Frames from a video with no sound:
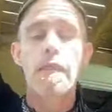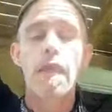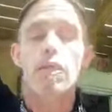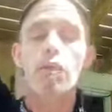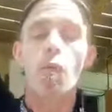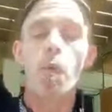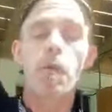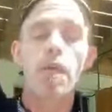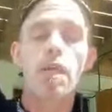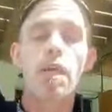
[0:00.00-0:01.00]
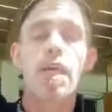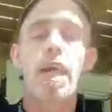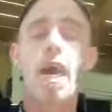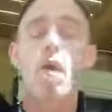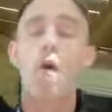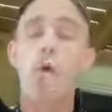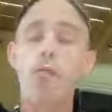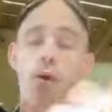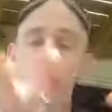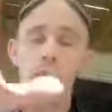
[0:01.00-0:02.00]
that you will be looking out
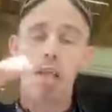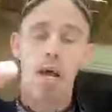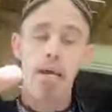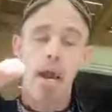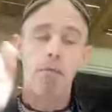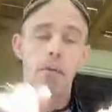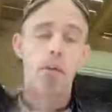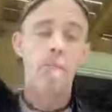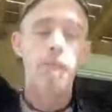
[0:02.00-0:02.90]
over Ursuline Avenue.